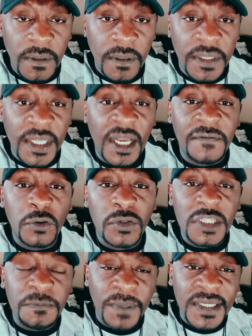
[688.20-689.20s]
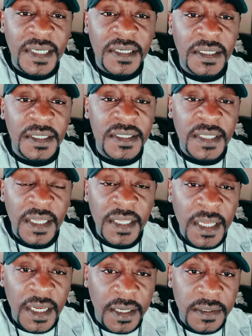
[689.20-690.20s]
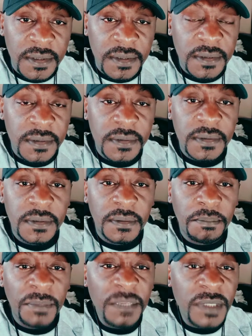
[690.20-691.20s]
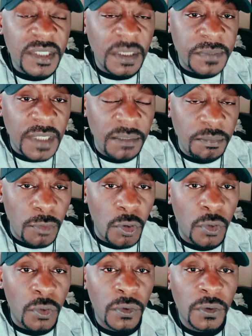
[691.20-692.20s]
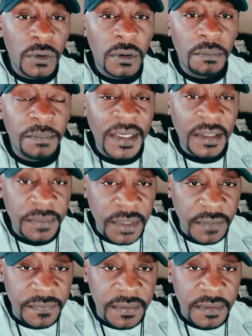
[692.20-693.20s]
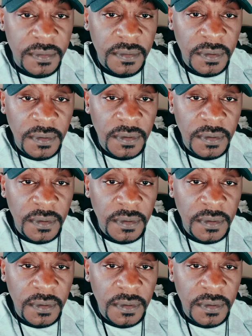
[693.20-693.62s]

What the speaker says: they have not spent at least a year, maybe sometime more, by themselves.